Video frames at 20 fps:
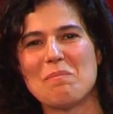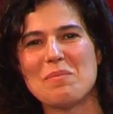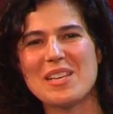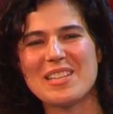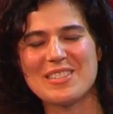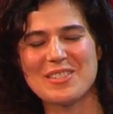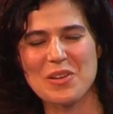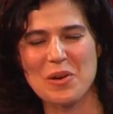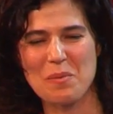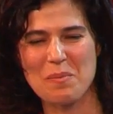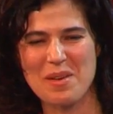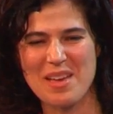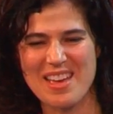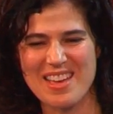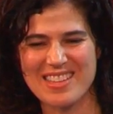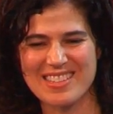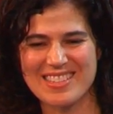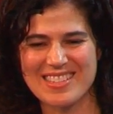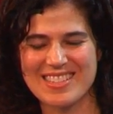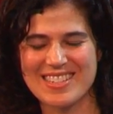miso
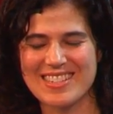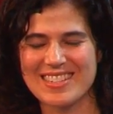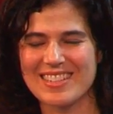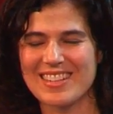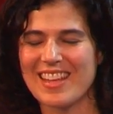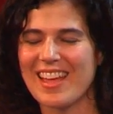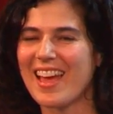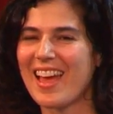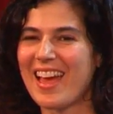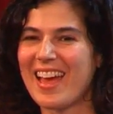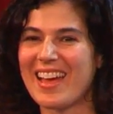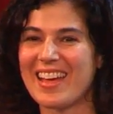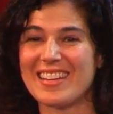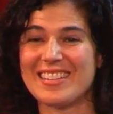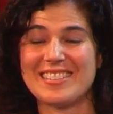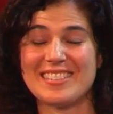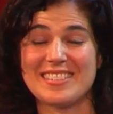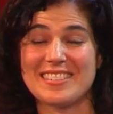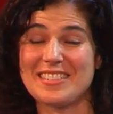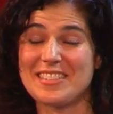paste,
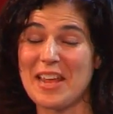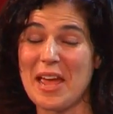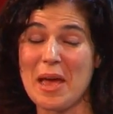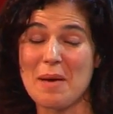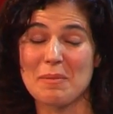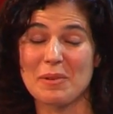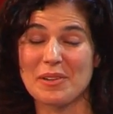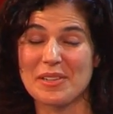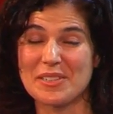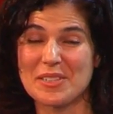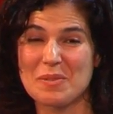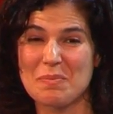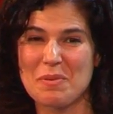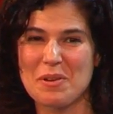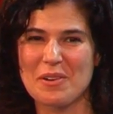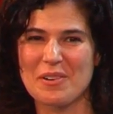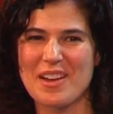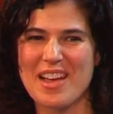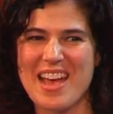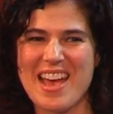and tamarind
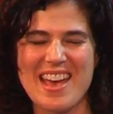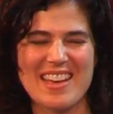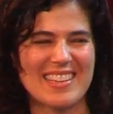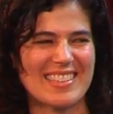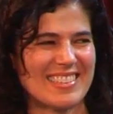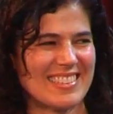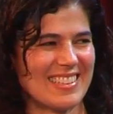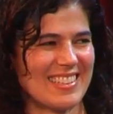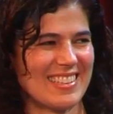puree.